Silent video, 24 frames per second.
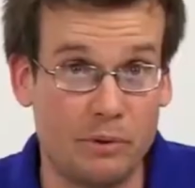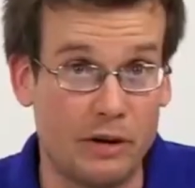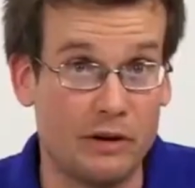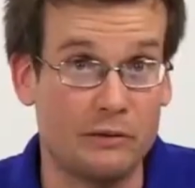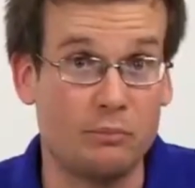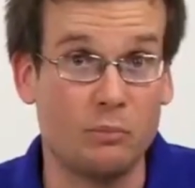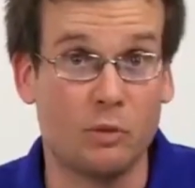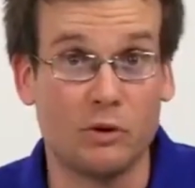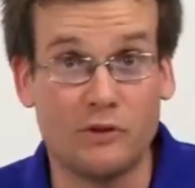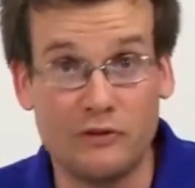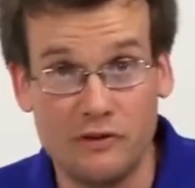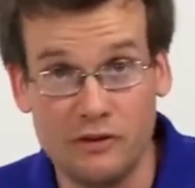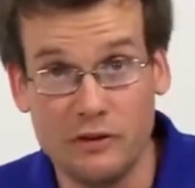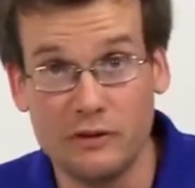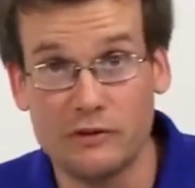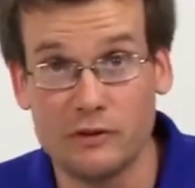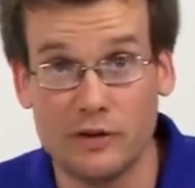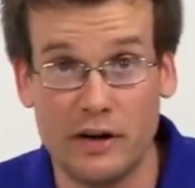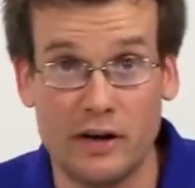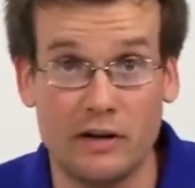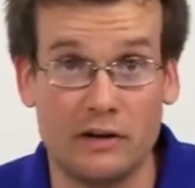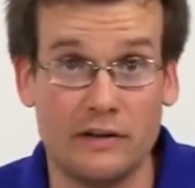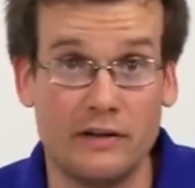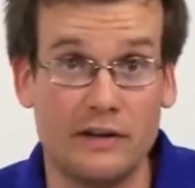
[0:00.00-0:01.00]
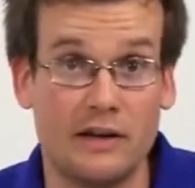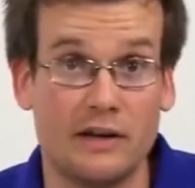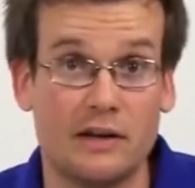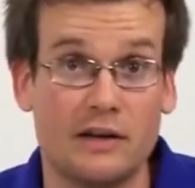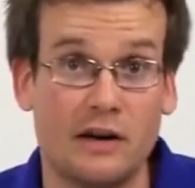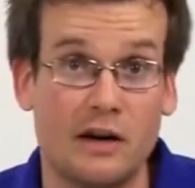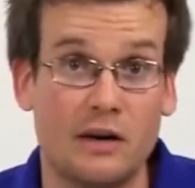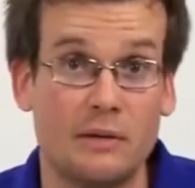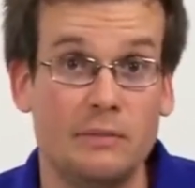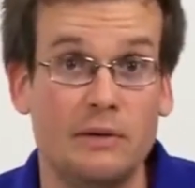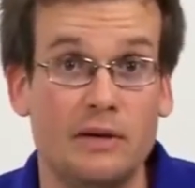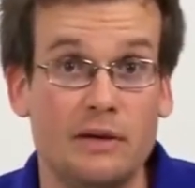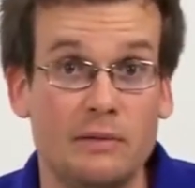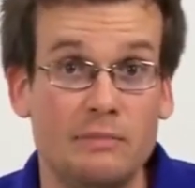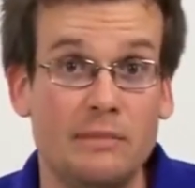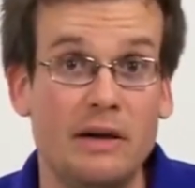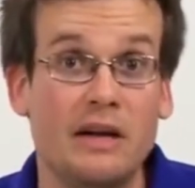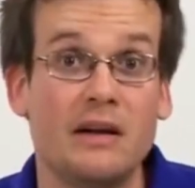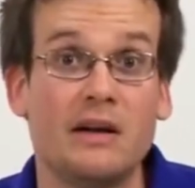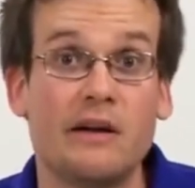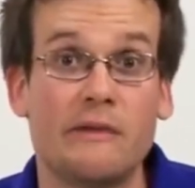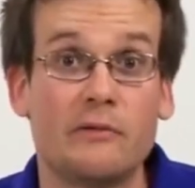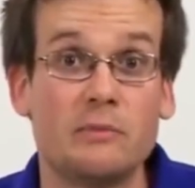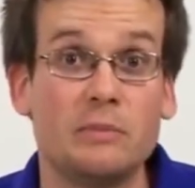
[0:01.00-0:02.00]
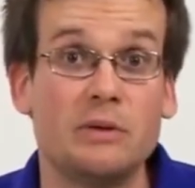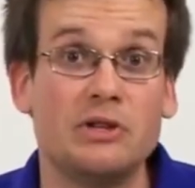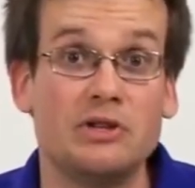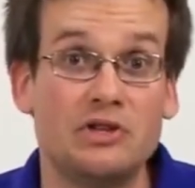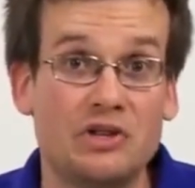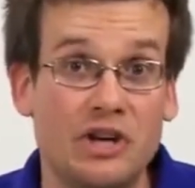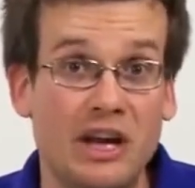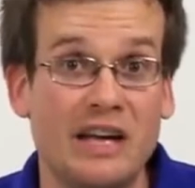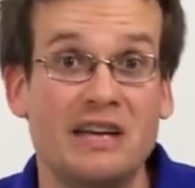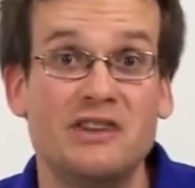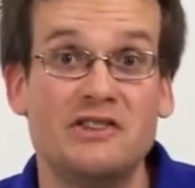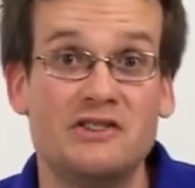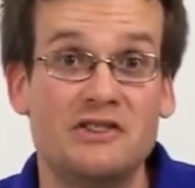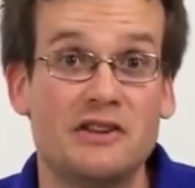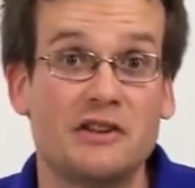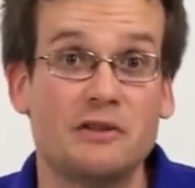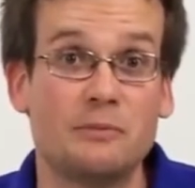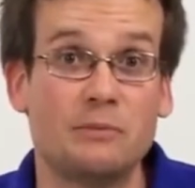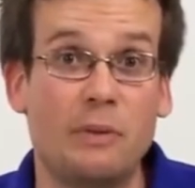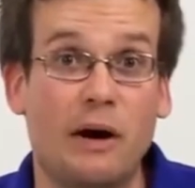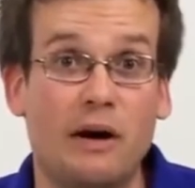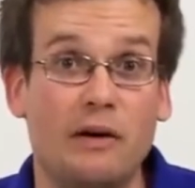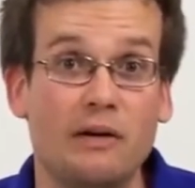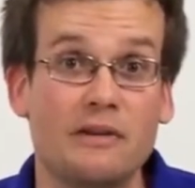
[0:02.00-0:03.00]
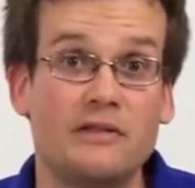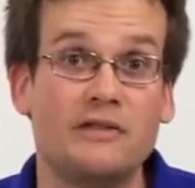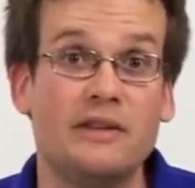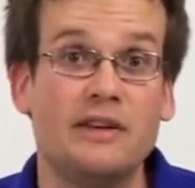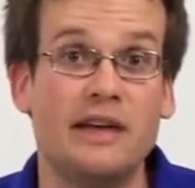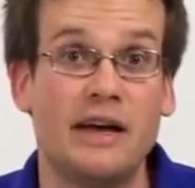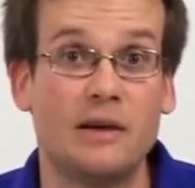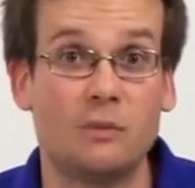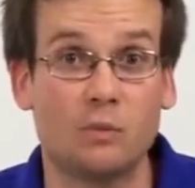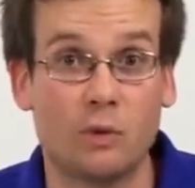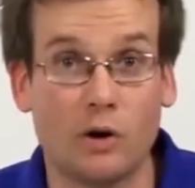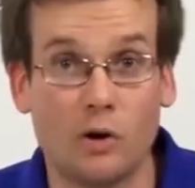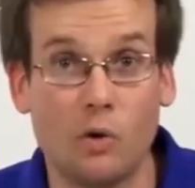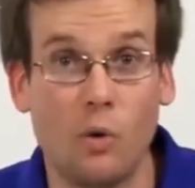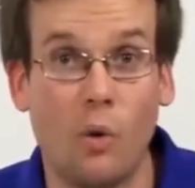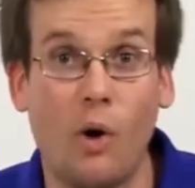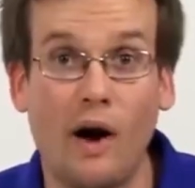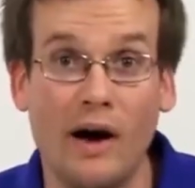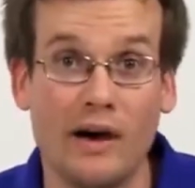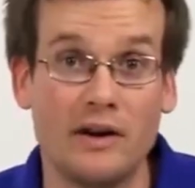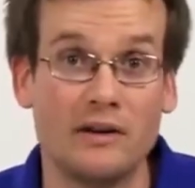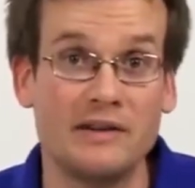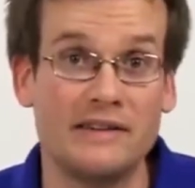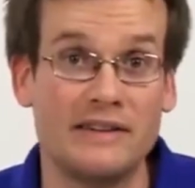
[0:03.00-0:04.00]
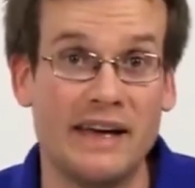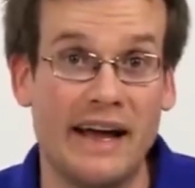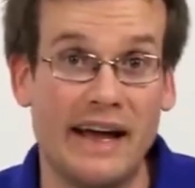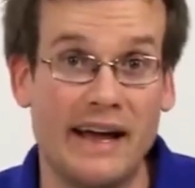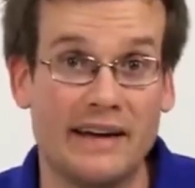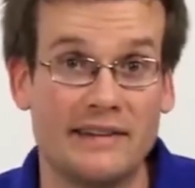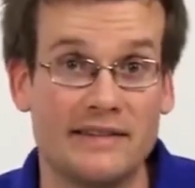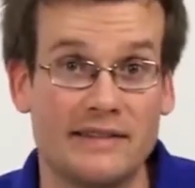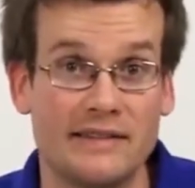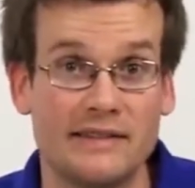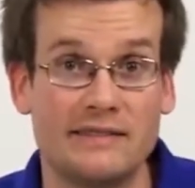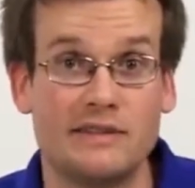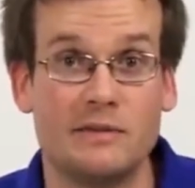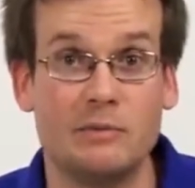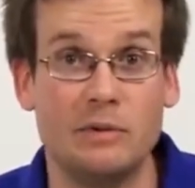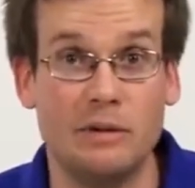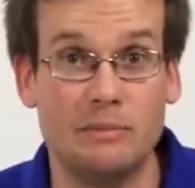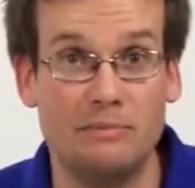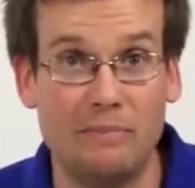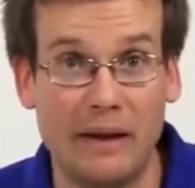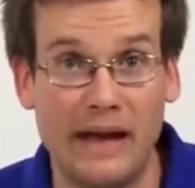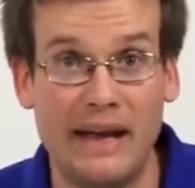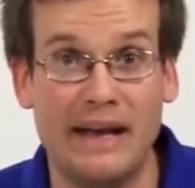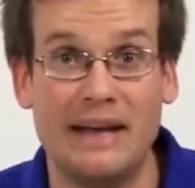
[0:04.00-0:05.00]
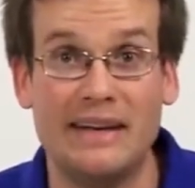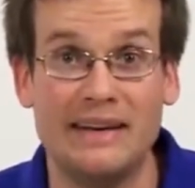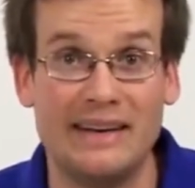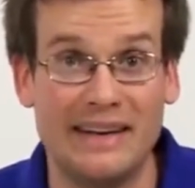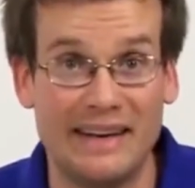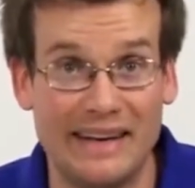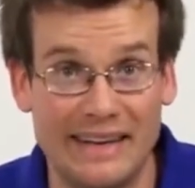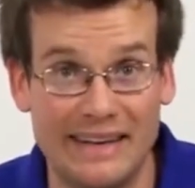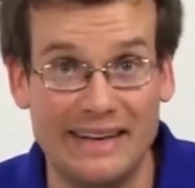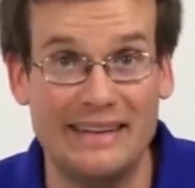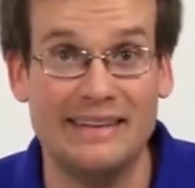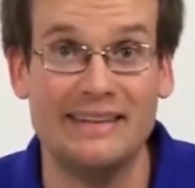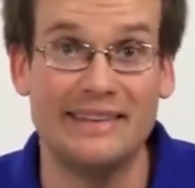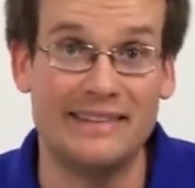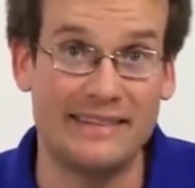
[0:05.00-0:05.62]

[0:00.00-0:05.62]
But as more silver entered the economy, the Ming government changed its policy and required taxes to be paid in